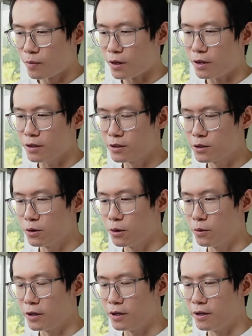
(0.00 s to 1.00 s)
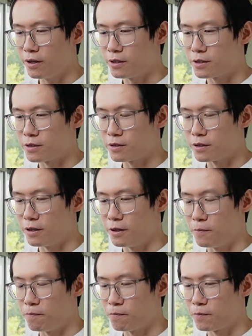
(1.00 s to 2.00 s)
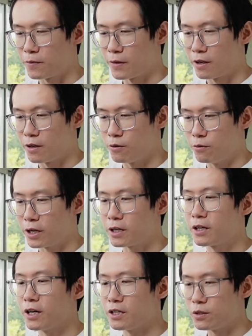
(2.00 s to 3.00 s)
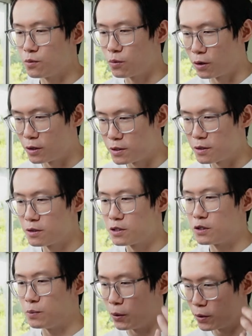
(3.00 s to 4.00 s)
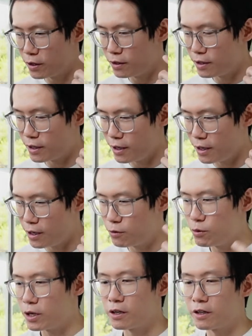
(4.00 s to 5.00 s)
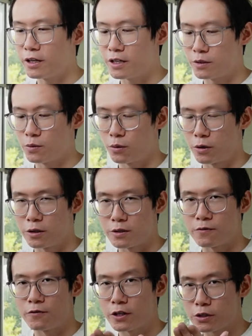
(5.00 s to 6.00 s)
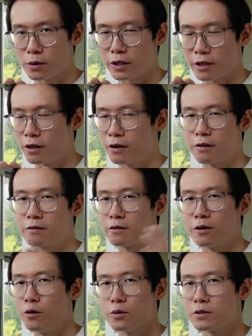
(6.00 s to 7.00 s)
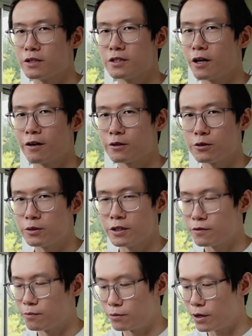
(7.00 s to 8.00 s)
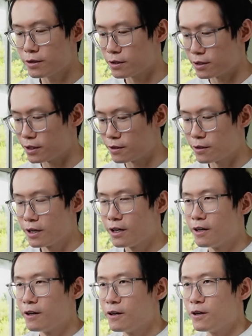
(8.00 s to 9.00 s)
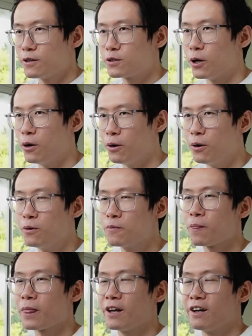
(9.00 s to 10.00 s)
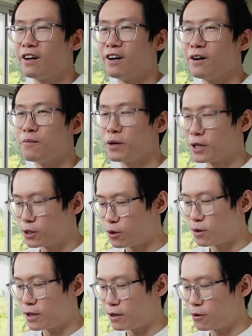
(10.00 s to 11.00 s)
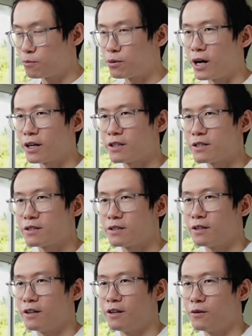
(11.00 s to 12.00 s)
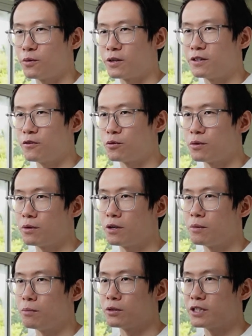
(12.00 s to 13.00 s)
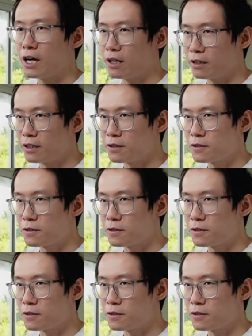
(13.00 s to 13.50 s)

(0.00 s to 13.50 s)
So it's recognizing words spoken and recognizing words visually are almost entirely two different processes. So make sure that you practice with different modalities.